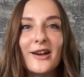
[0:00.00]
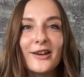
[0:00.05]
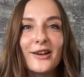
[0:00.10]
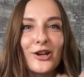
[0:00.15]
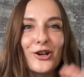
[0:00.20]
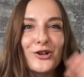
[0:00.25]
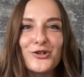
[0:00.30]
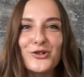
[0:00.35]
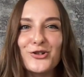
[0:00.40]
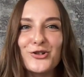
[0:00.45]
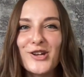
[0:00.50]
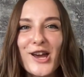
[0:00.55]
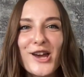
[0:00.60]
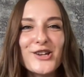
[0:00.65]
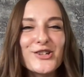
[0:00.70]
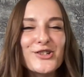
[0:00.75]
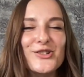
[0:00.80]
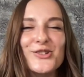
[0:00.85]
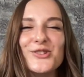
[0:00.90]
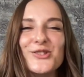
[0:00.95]

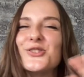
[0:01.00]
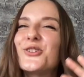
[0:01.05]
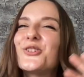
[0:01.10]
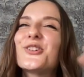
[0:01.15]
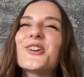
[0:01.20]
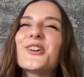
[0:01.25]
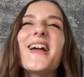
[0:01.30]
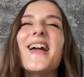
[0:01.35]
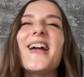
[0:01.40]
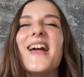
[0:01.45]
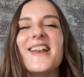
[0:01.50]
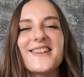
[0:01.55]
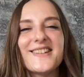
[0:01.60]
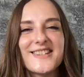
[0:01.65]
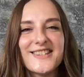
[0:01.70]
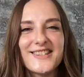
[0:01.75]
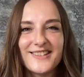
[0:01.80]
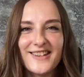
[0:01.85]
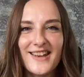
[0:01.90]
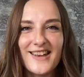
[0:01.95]
conjugations, or
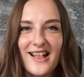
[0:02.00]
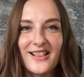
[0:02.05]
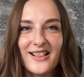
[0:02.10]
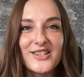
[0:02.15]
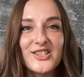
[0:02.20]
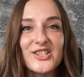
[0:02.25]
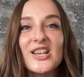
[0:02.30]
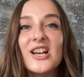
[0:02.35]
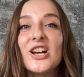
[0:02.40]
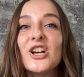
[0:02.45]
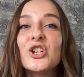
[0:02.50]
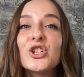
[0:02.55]
anything else.